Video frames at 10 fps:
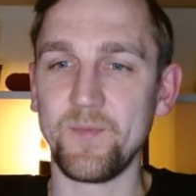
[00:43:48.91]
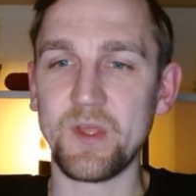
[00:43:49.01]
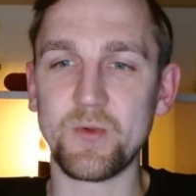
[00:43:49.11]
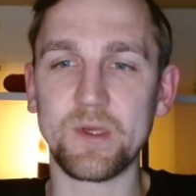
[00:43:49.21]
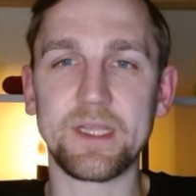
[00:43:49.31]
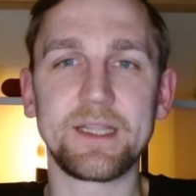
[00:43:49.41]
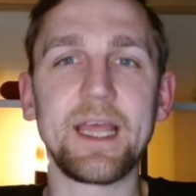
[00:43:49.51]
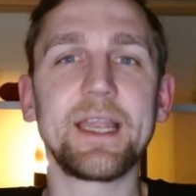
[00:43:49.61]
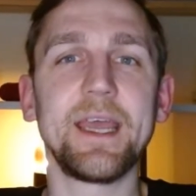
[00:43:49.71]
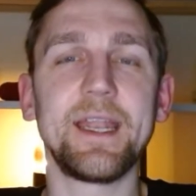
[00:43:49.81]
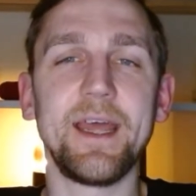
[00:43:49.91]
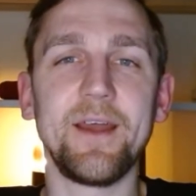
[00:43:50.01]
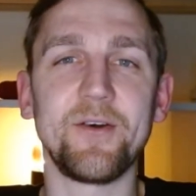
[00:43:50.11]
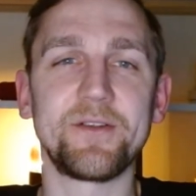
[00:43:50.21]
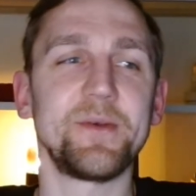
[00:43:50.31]
this was a 10K day
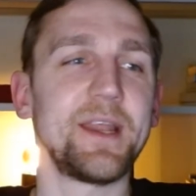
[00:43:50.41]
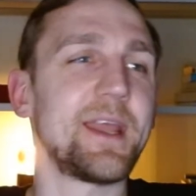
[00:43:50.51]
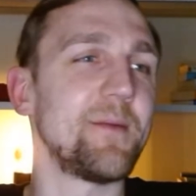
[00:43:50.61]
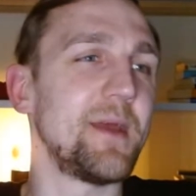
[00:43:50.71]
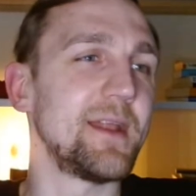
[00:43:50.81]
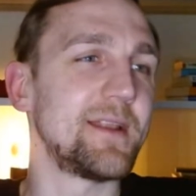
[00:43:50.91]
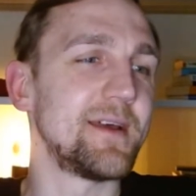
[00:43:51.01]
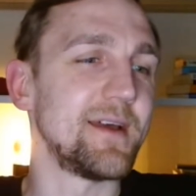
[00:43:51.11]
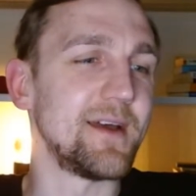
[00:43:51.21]
or 20K made